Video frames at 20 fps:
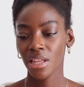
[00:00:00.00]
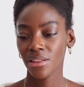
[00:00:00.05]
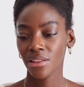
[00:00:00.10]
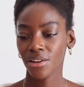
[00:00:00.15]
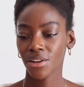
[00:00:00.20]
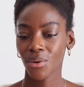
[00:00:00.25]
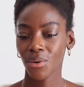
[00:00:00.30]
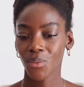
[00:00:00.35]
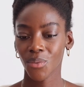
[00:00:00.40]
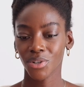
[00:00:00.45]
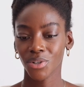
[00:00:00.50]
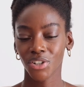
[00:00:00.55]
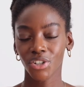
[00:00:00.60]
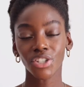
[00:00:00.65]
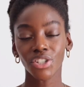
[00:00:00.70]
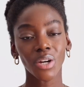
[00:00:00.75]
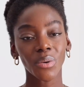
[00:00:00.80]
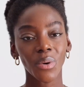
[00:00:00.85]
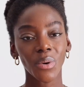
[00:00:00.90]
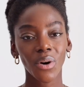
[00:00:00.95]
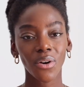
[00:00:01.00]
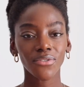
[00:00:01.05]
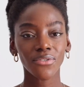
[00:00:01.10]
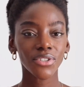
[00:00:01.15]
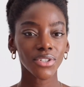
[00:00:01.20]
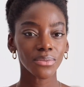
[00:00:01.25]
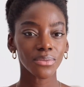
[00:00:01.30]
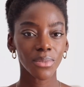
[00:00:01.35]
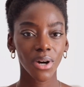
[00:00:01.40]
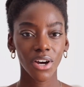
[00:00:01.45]
They don't want to show it off
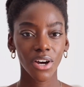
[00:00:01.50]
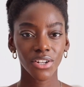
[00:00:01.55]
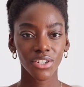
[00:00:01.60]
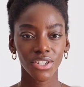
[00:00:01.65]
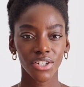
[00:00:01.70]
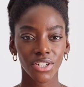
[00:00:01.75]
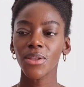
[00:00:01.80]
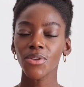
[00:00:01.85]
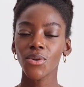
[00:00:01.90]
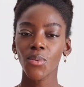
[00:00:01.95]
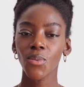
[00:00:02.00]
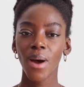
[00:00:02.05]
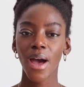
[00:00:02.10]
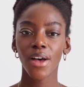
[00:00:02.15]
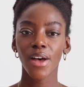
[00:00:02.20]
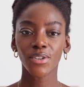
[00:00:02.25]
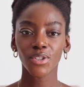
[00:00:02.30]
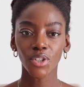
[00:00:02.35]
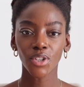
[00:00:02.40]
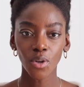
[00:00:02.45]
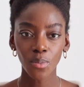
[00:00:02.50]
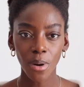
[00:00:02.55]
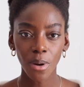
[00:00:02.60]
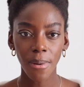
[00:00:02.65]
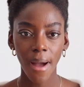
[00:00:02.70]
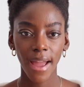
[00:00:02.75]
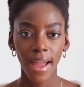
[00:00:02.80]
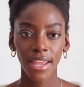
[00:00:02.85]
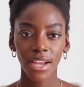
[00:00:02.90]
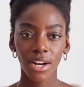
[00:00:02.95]
too much. When you wear super
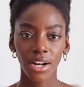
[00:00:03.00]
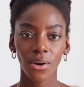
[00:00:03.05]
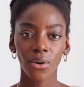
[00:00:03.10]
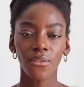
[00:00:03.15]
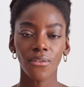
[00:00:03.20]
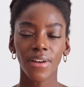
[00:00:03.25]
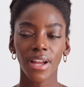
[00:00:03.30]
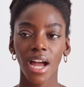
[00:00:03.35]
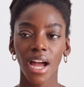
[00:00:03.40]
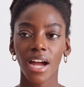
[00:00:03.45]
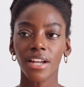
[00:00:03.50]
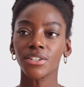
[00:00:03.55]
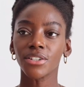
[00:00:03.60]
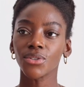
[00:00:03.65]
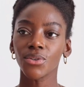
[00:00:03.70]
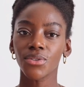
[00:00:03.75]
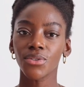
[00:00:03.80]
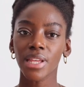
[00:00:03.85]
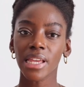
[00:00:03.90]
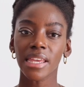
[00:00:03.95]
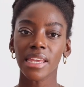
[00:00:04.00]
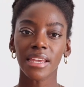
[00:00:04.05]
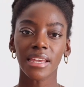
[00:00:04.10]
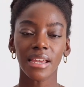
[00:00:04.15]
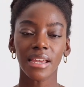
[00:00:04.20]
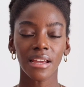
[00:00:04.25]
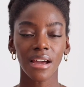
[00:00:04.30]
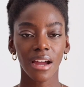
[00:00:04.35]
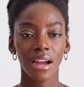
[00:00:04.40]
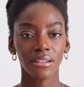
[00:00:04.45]
baggy clothing, I do think it
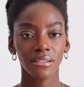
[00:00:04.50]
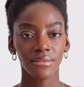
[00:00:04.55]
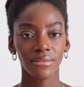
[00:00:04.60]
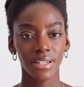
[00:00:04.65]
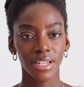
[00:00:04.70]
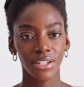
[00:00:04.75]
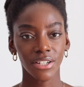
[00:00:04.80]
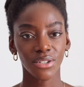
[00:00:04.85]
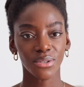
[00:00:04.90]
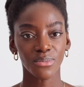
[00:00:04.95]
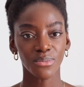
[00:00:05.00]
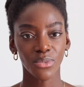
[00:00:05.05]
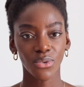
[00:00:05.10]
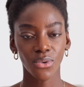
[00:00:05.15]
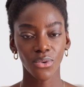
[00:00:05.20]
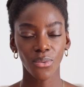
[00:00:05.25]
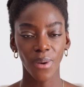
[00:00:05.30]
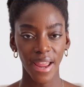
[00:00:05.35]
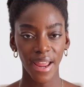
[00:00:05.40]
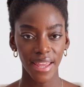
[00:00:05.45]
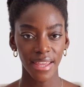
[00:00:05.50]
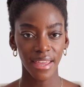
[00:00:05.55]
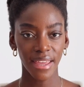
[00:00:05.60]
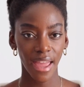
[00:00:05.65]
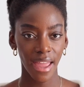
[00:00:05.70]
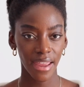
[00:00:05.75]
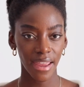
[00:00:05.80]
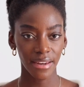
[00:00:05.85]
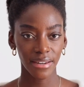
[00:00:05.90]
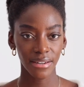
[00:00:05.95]
can kind of lead to more weight
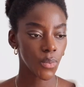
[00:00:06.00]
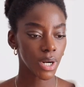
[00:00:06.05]
gain.